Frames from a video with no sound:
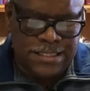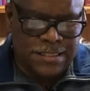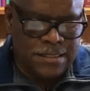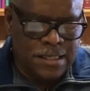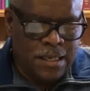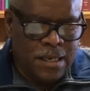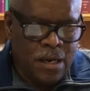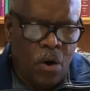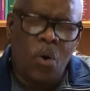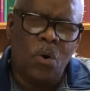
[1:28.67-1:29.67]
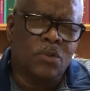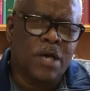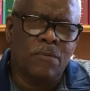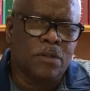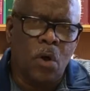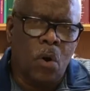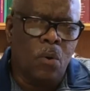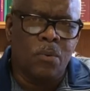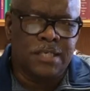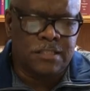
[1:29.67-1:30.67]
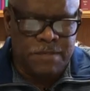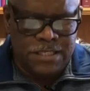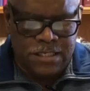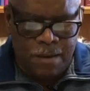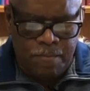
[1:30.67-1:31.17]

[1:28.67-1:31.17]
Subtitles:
Oh, there will always be somebody